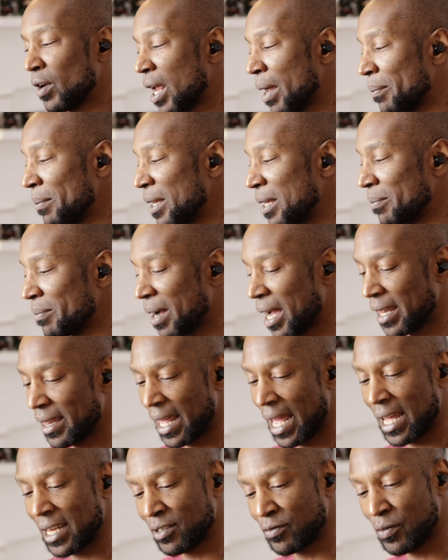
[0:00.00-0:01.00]
what I mean by
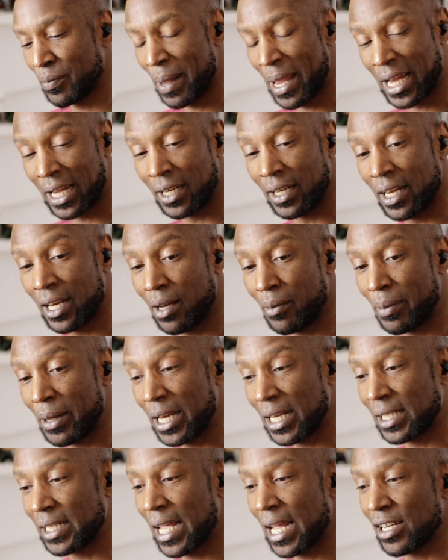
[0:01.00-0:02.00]
that is we make a little bit
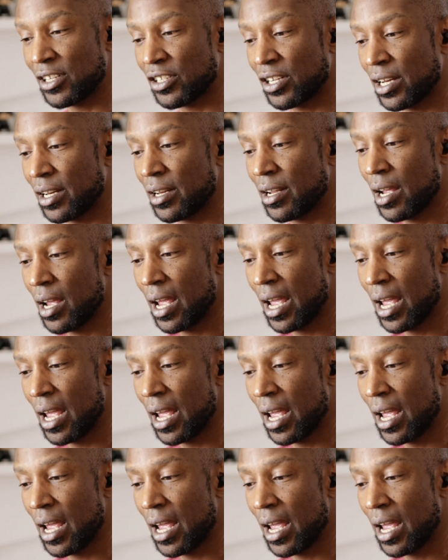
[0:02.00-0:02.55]
of tension